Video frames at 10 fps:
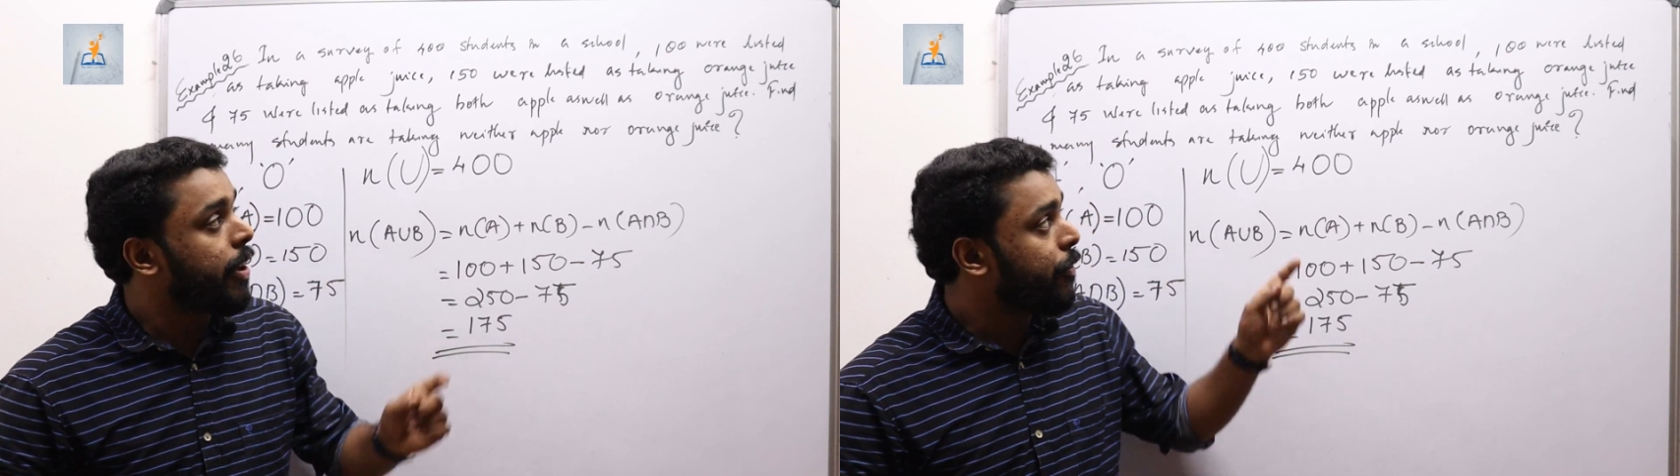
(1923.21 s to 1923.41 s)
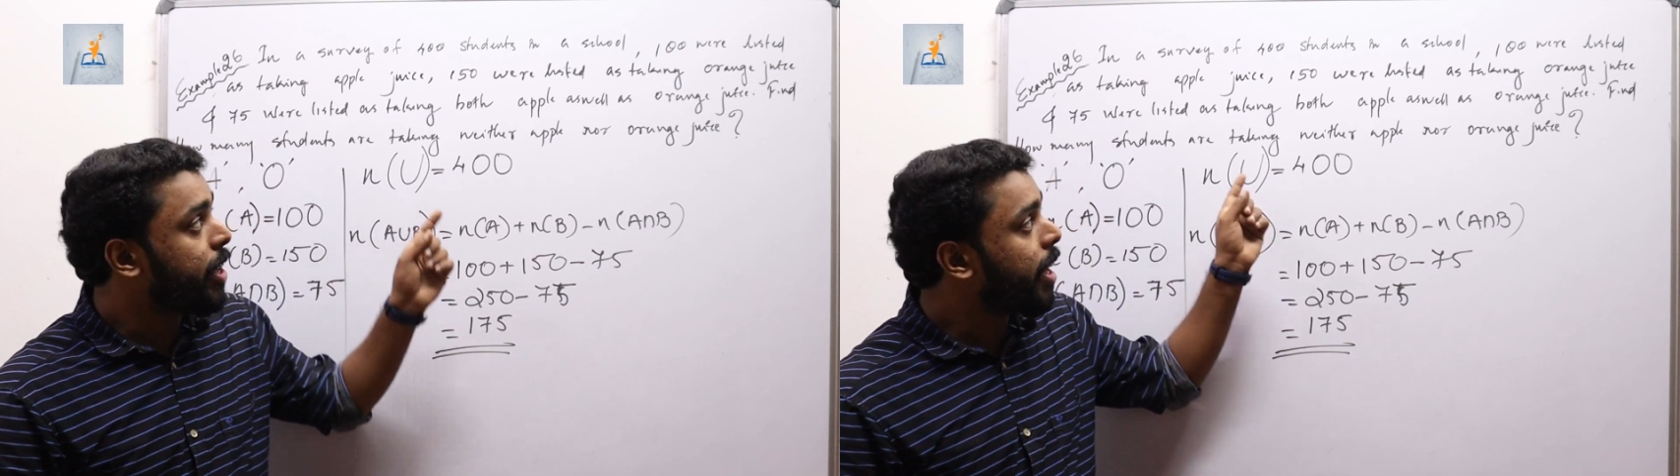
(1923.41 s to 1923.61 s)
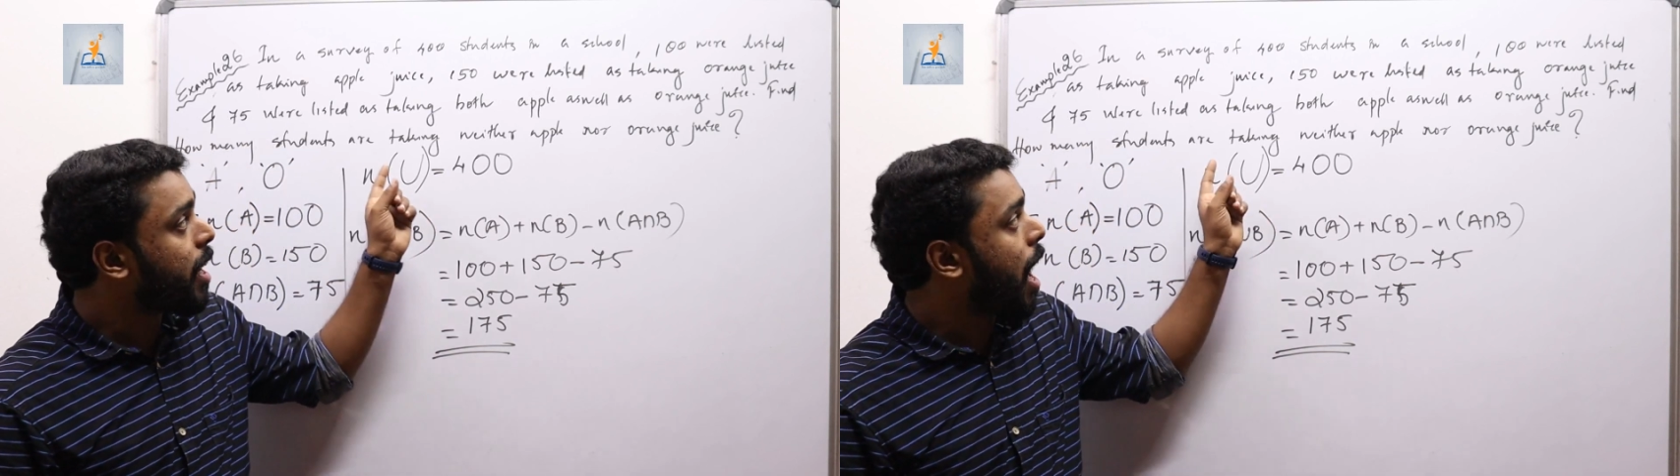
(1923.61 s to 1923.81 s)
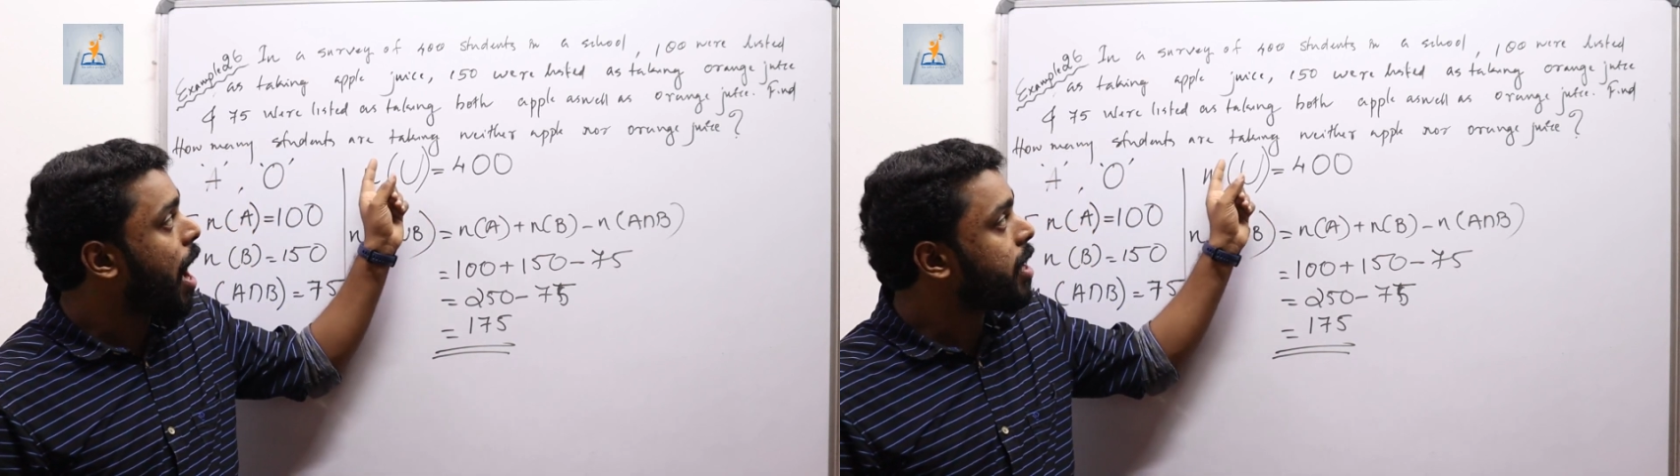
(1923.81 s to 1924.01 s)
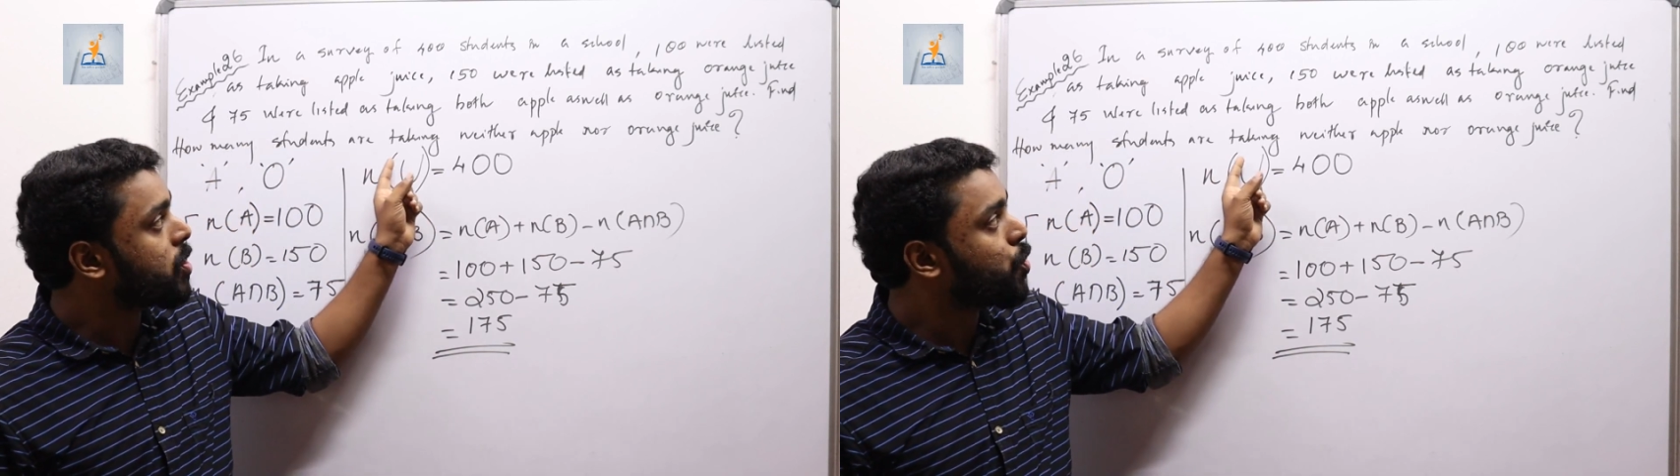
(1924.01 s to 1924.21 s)
We are
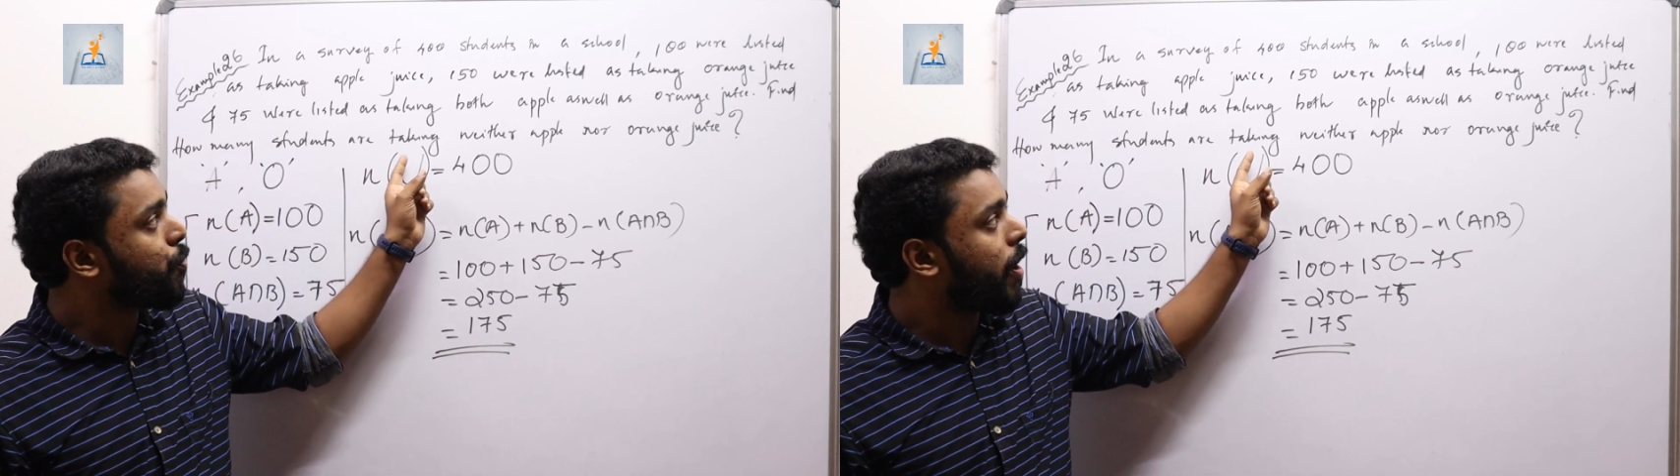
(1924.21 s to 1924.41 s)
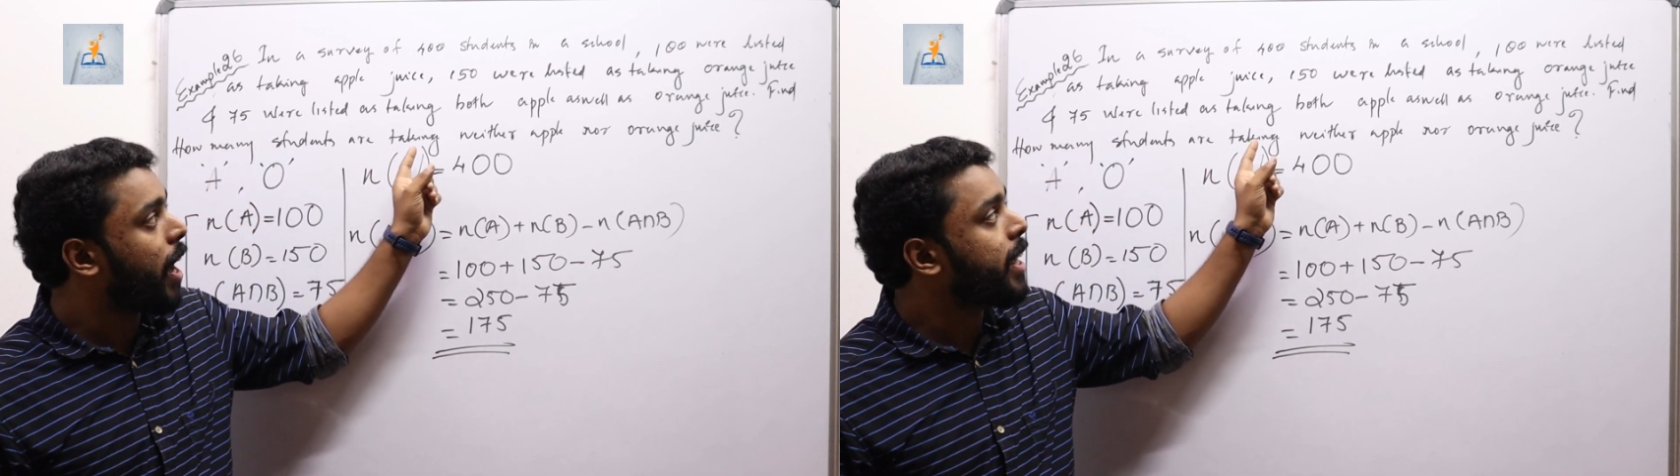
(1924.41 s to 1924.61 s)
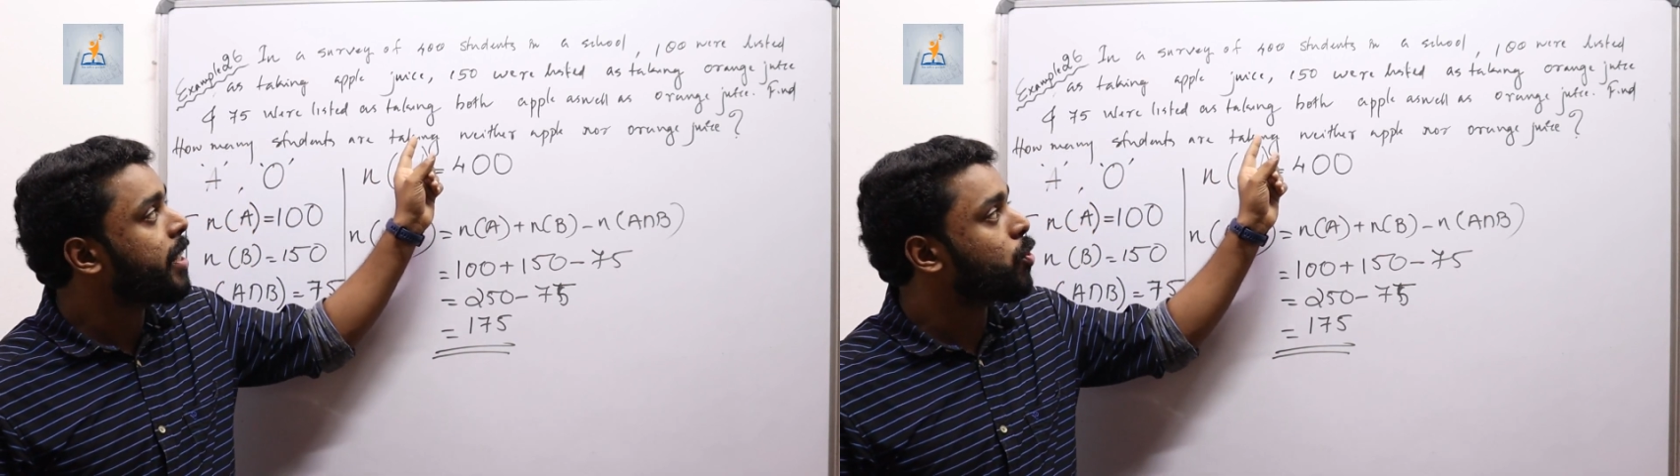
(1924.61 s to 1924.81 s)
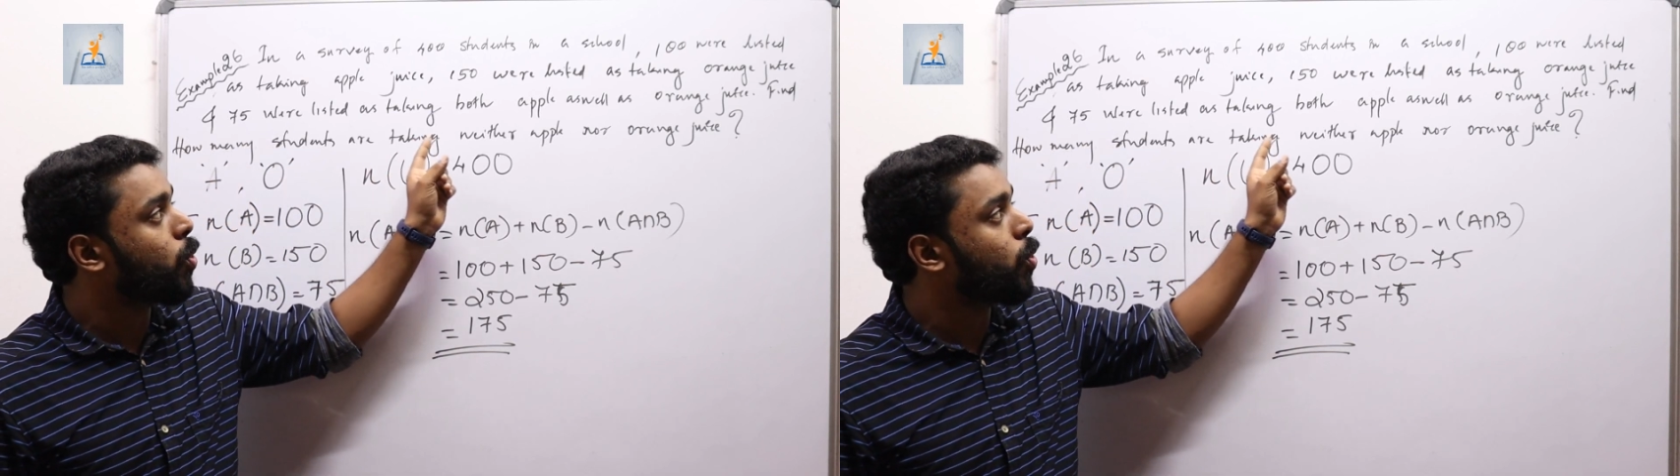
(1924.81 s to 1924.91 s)
asked to find